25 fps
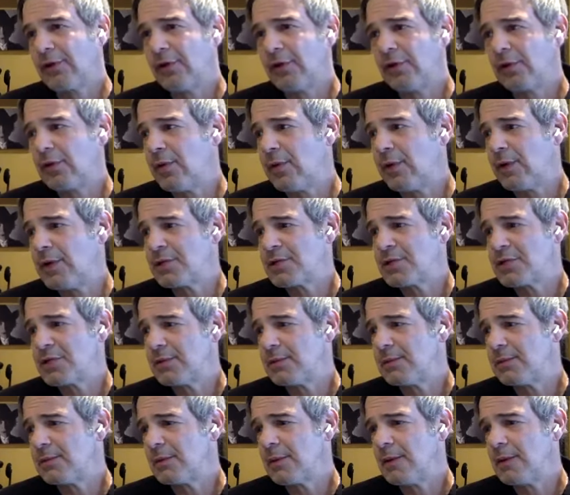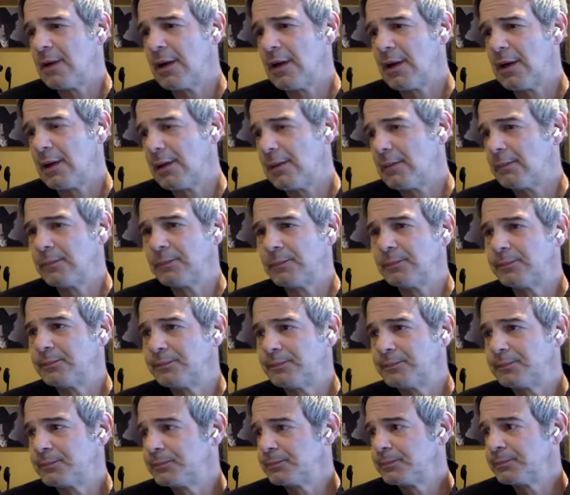a good question. Um,
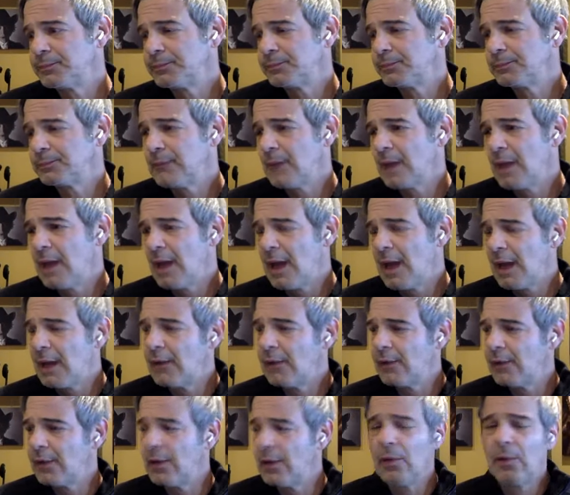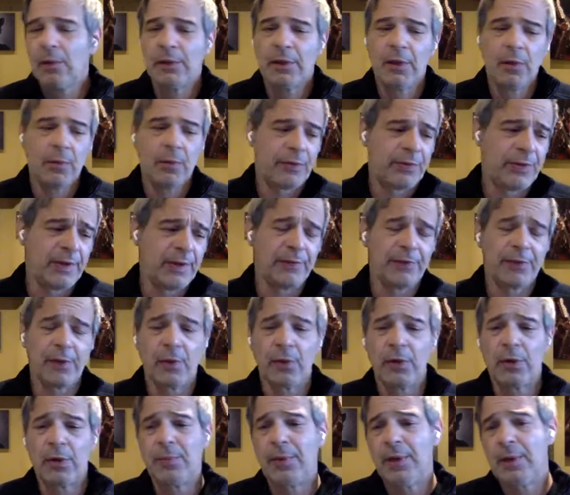I don't know. You would think
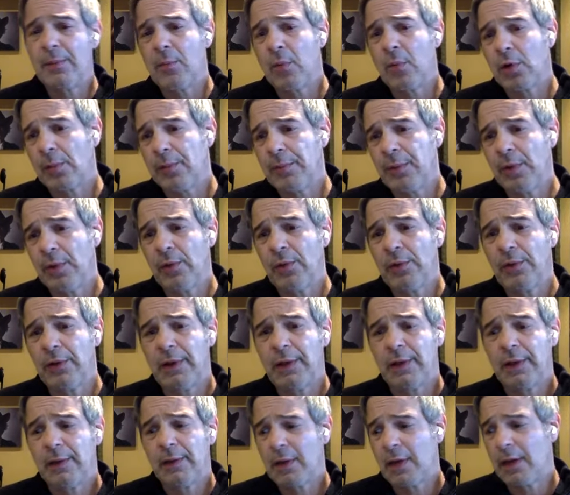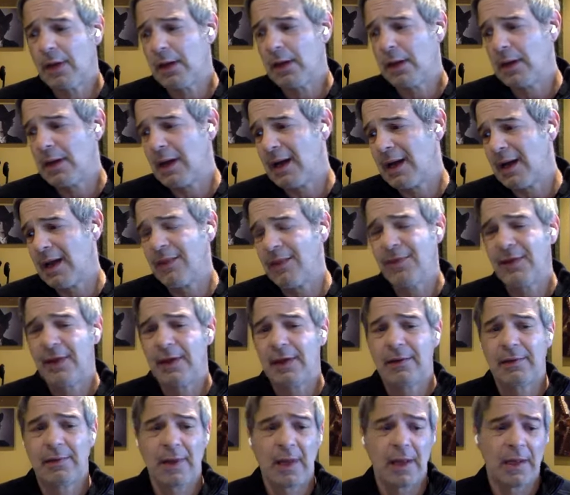there would have been more mutiny, uh, and I
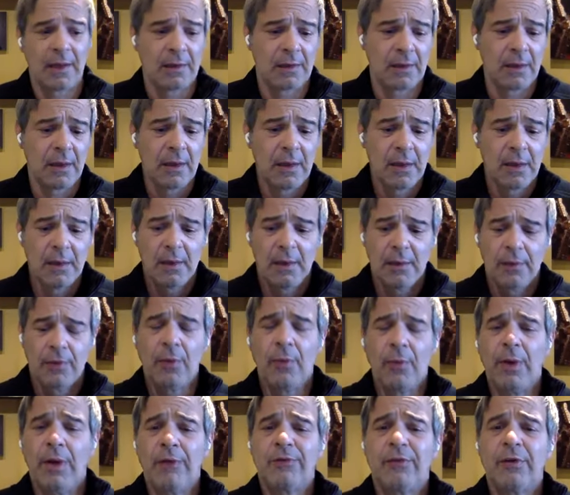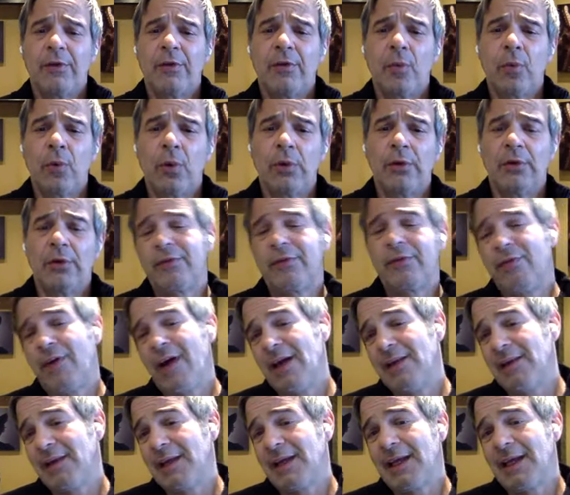think that the rest of the world is
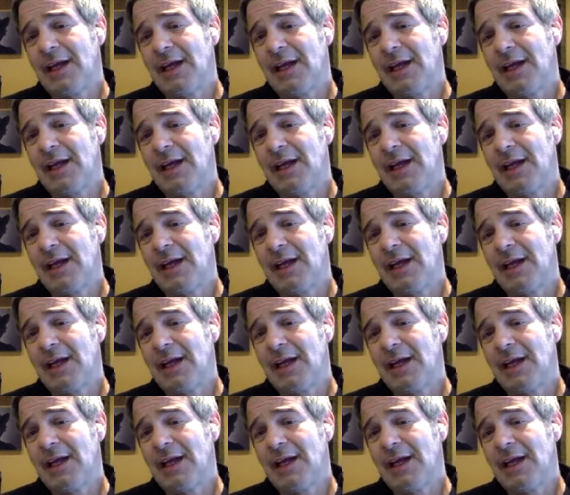finally